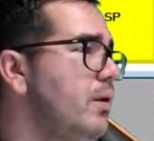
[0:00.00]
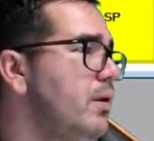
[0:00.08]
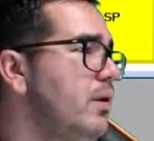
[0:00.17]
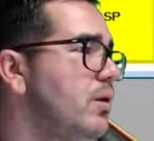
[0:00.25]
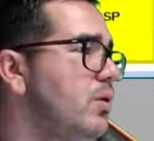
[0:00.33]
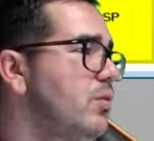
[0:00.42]

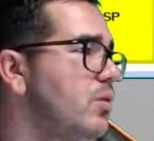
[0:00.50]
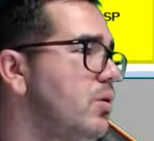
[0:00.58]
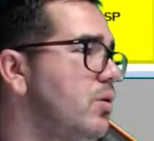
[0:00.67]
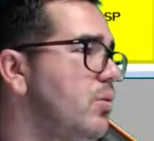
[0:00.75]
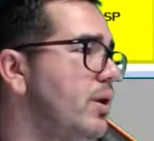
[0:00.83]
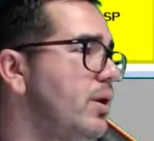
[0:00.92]
So
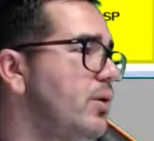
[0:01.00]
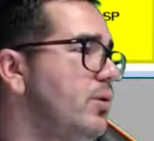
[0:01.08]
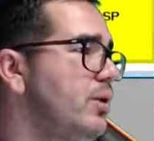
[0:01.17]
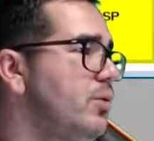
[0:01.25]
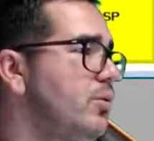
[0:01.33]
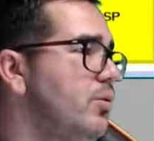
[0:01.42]
what I'm gonna do
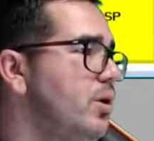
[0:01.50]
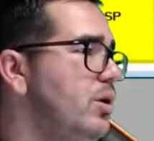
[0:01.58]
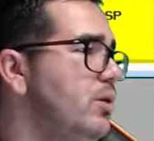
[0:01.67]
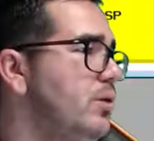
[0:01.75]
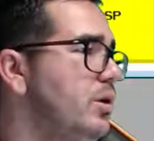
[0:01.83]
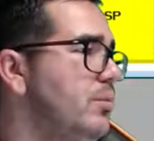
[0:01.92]
here,
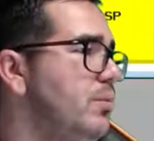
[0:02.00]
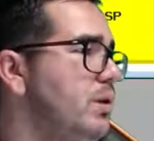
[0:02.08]
gonna be